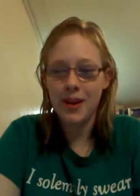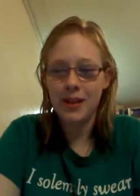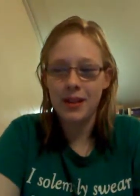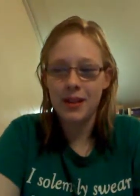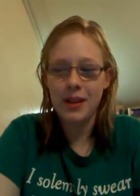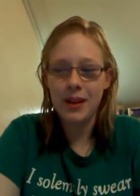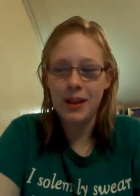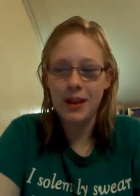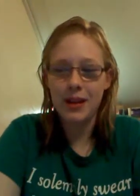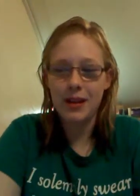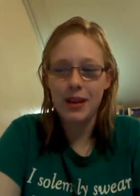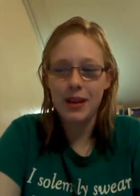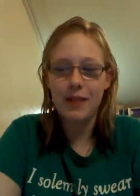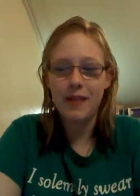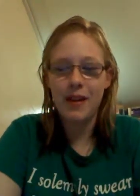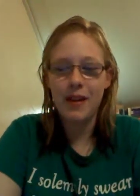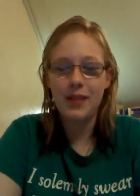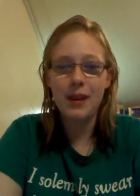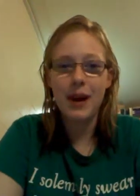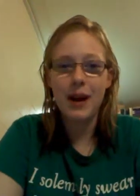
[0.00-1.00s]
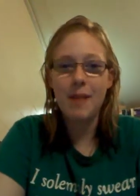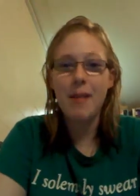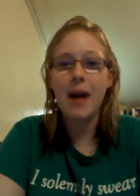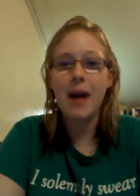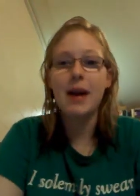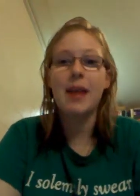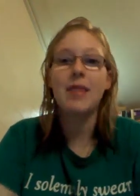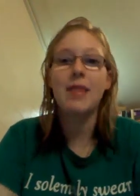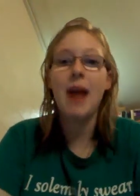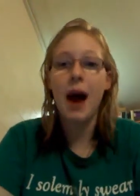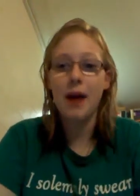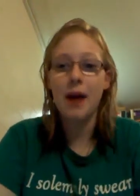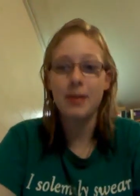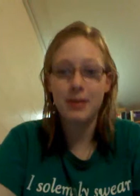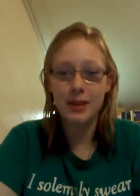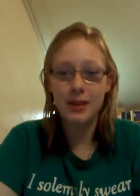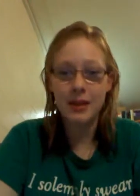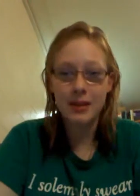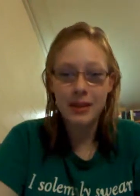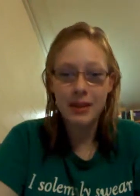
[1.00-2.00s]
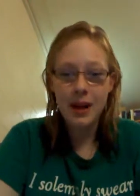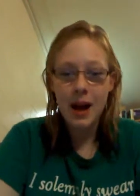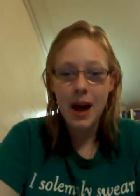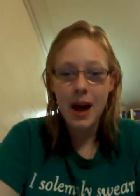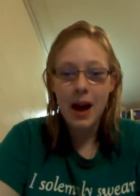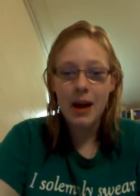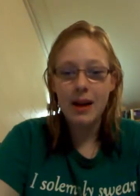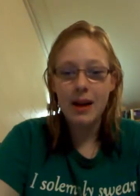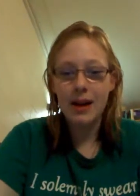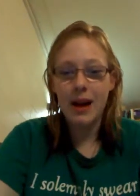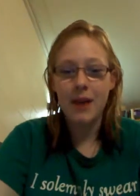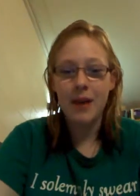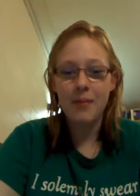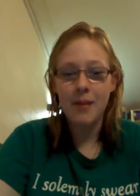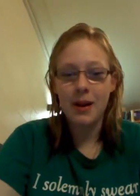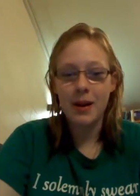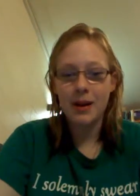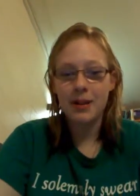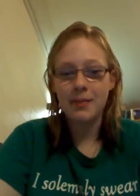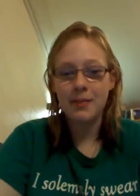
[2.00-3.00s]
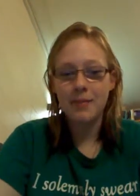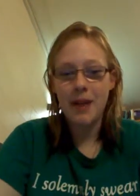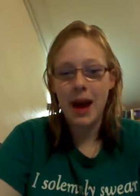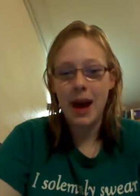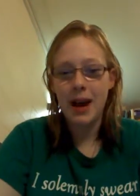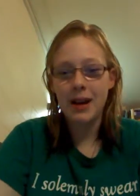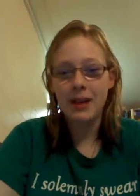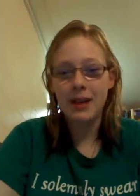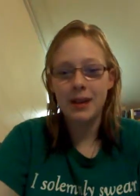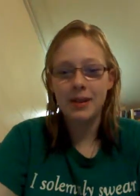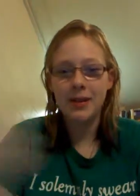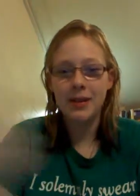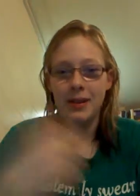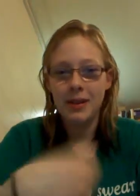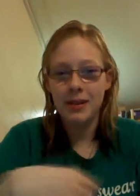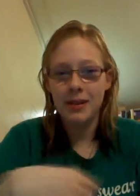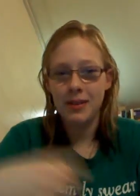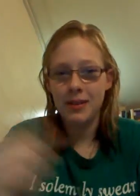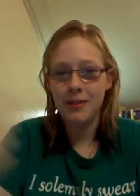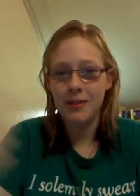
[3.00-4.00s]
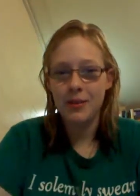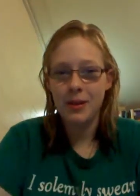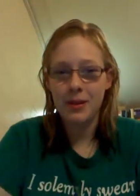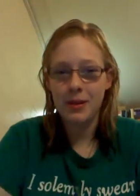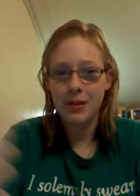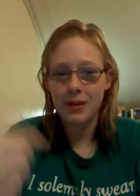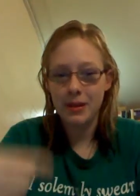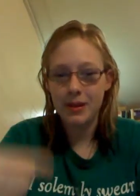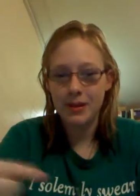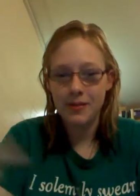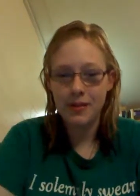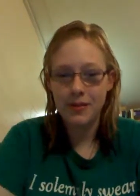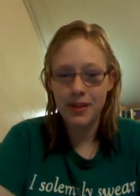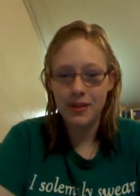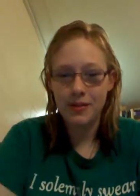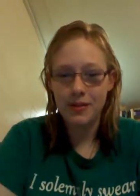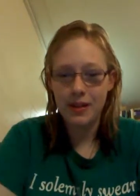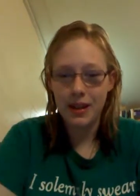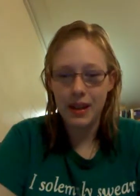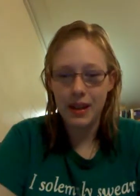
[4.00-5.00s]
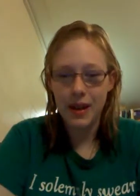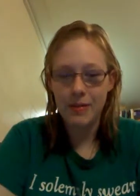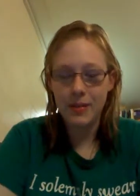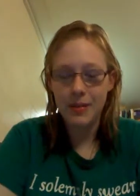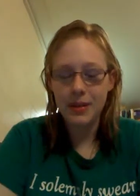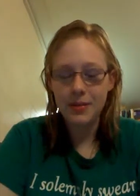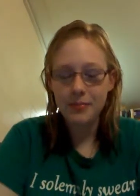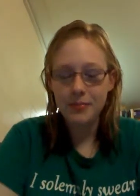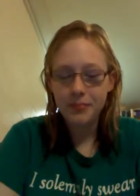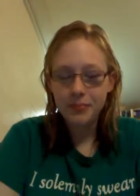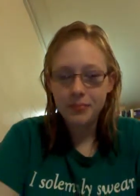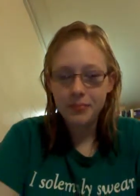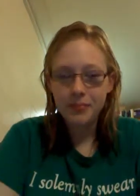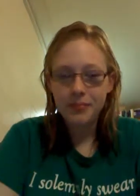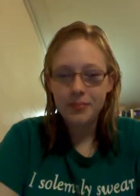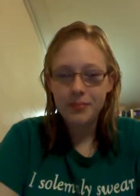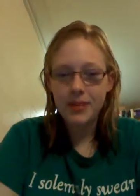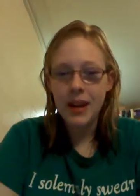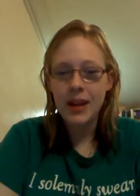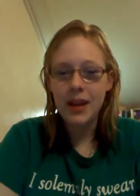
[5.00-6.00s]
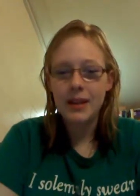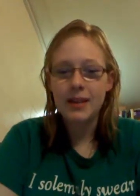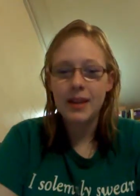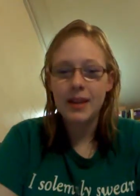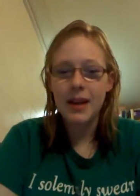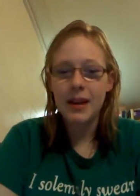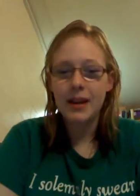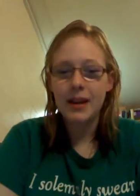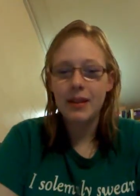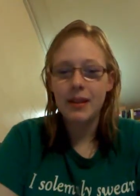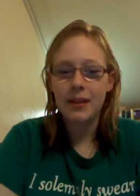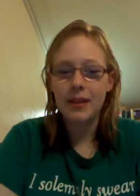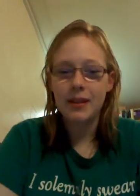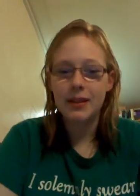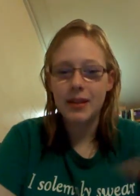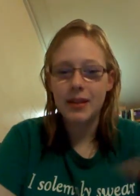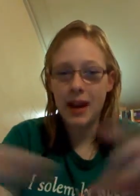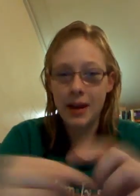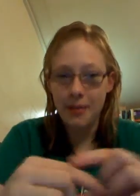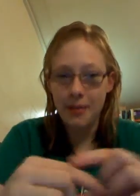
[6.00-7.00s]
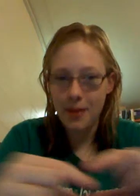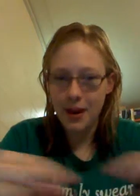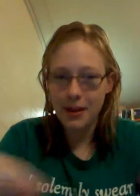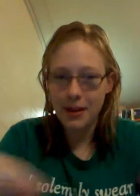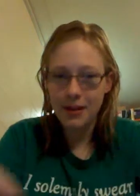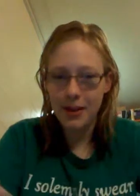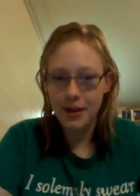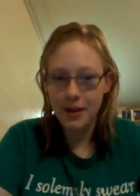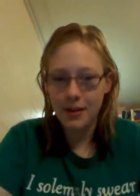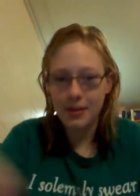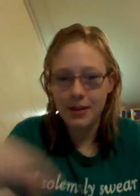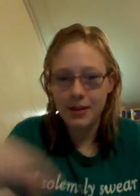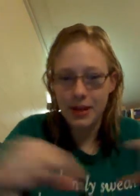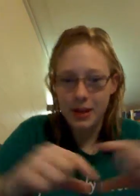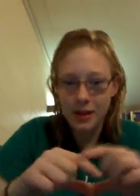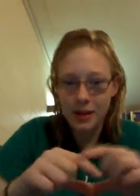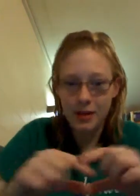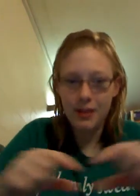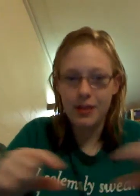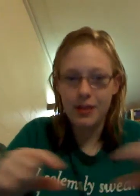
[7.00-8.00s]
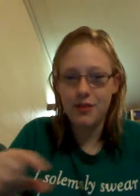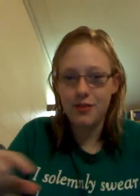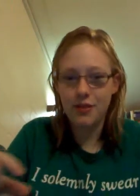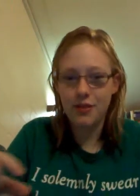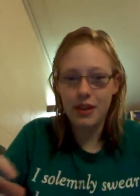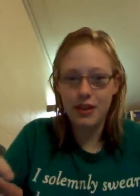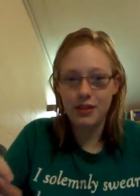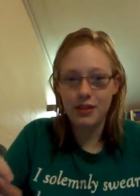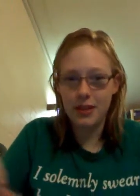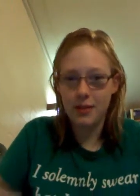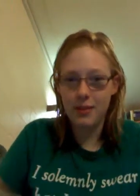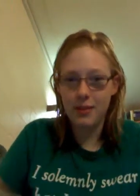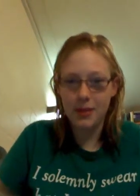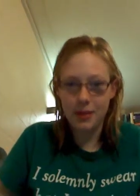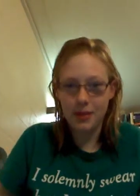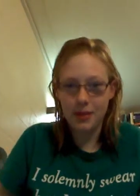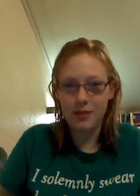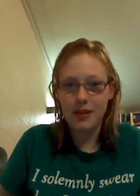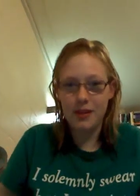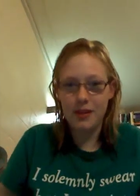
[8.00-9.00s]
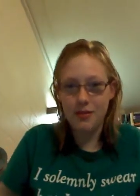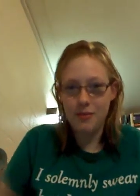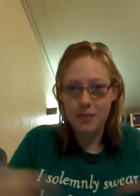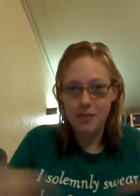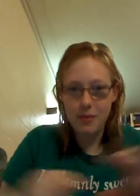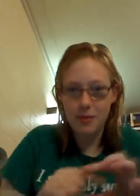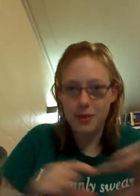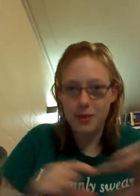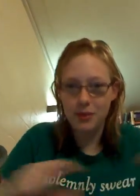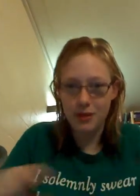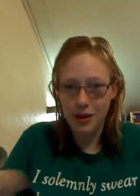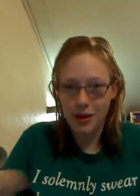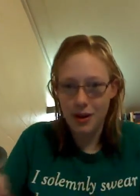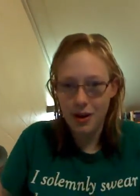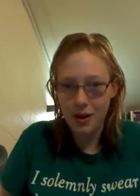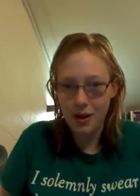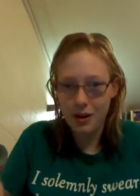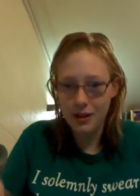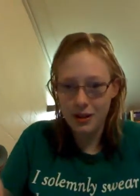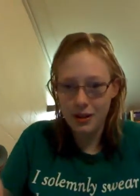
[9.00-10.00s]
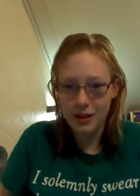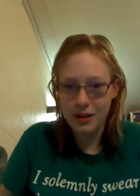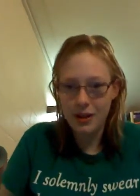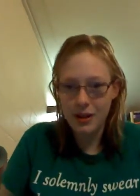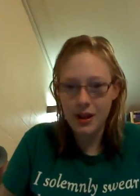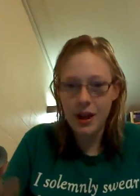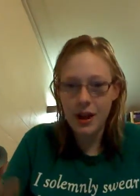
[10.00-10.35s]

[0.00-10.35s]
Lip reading: And then I like finally got back in the houses, like I walked back along the road that's in front of like campus, and it's like a sidewalk that goes like, you know, like the house sidewalks go like through people's yards.